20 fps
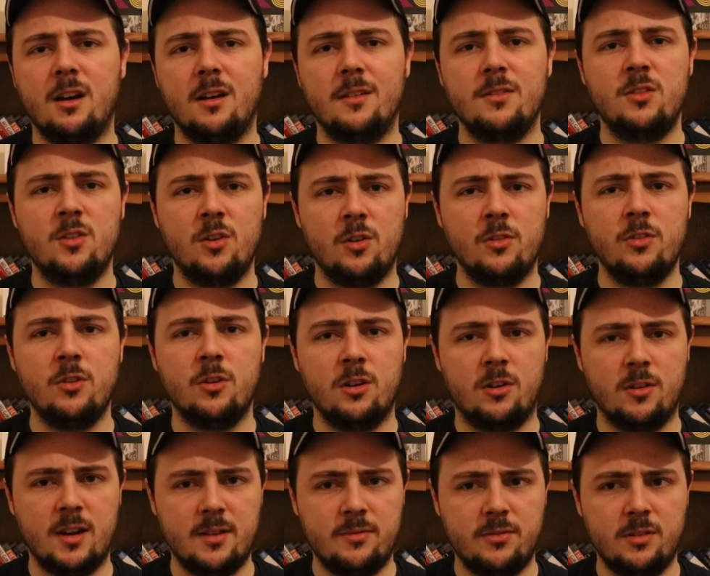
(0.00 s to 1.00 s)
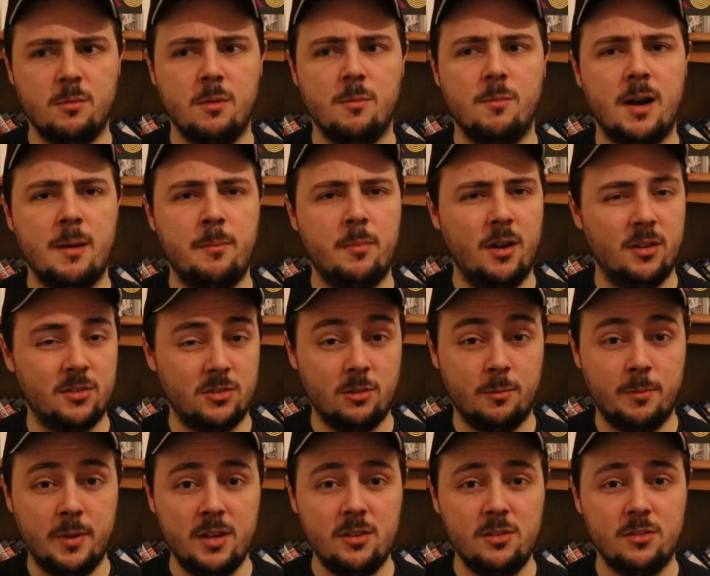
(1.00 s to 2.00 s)
not a great film in my personal
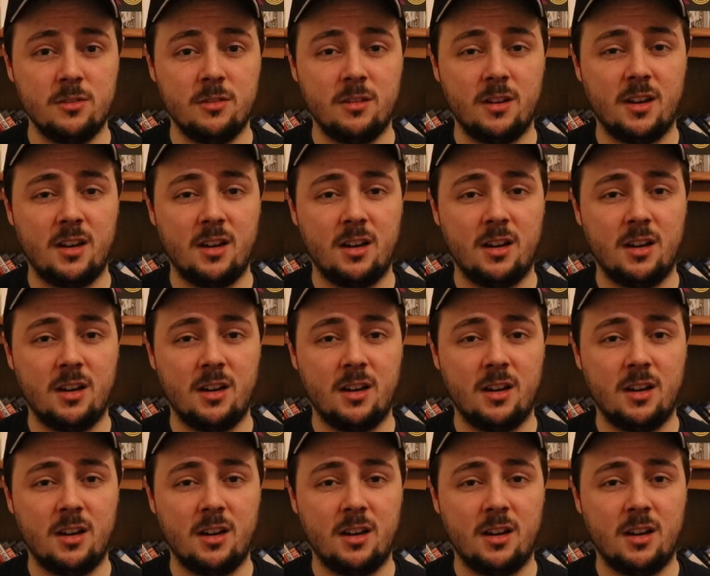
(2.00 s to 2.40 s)
opinion.